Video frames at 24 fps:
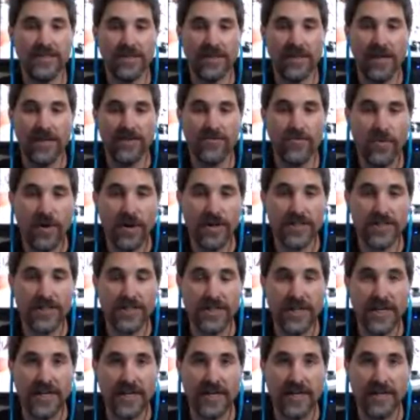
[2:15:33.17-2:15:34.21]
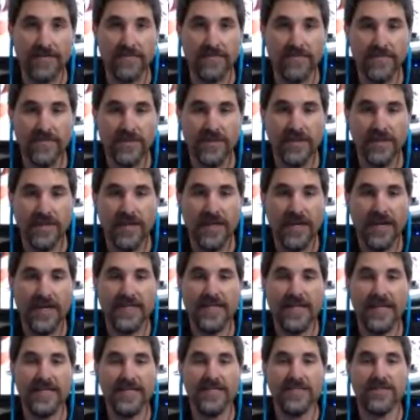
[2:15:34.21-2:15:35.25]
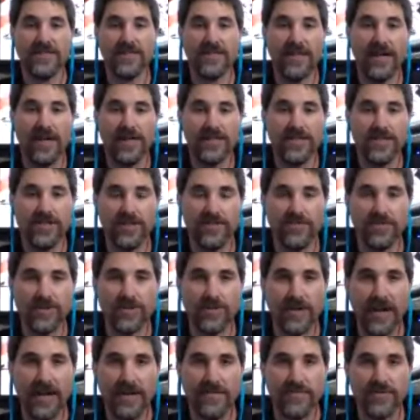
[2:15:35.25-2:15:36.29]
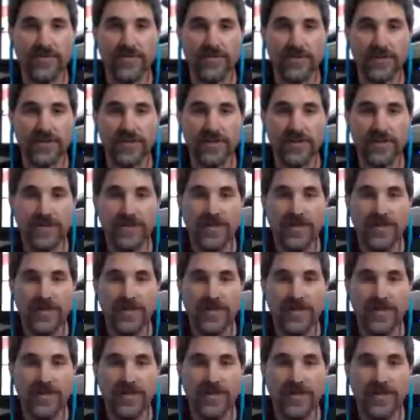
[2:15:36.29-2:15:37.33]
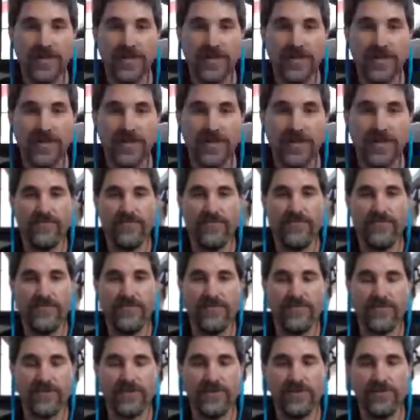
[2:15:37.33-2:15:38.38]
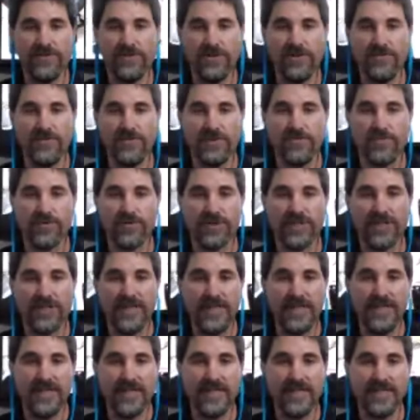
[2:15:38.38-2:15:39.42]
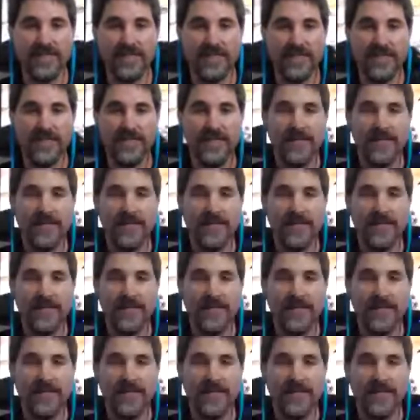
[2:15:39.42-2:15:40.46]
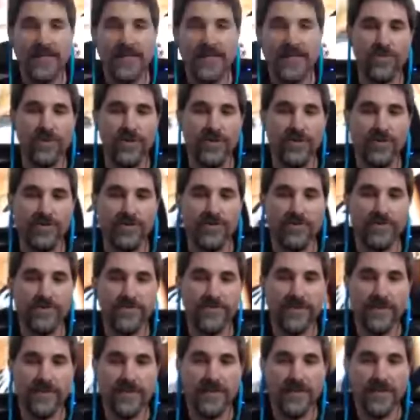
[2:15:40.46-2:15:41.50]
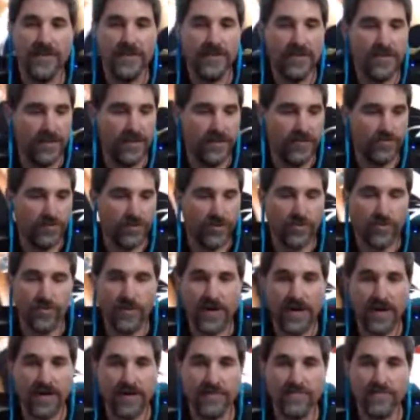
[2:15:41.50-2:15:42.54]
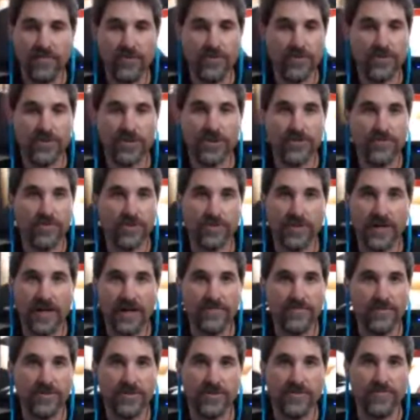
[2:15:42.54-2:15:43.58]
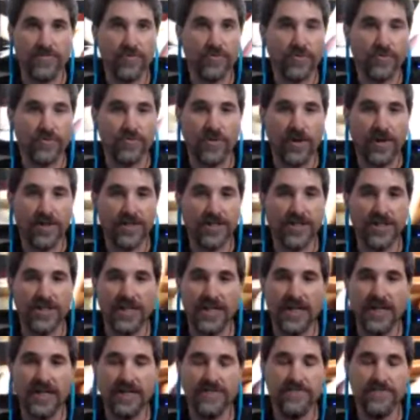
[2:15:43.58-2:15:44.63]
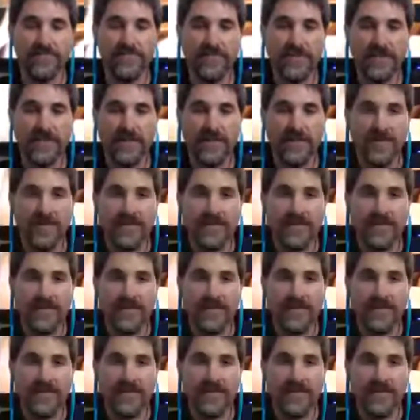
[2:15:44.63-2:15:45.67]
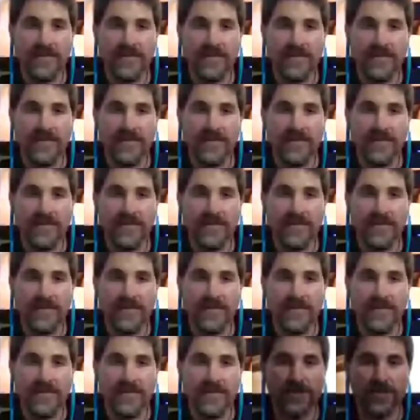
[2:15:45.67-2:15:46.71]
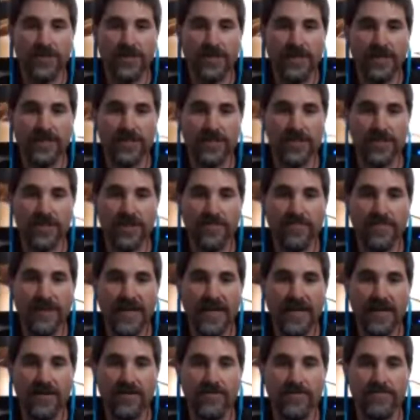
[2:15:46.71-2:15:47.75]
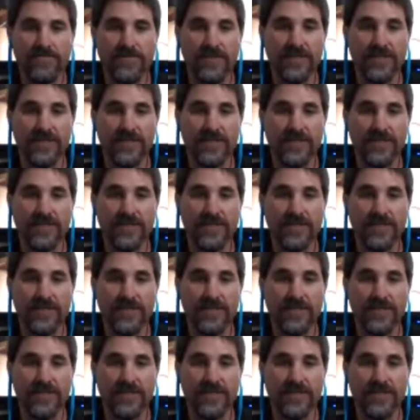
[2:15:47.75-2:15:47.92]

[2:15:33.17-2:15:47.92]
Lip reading: a lot of watch time, and that gets a lot of subscribers. So for YouTube to pretend that this move to require more subscribers and more watch time and more views is somehow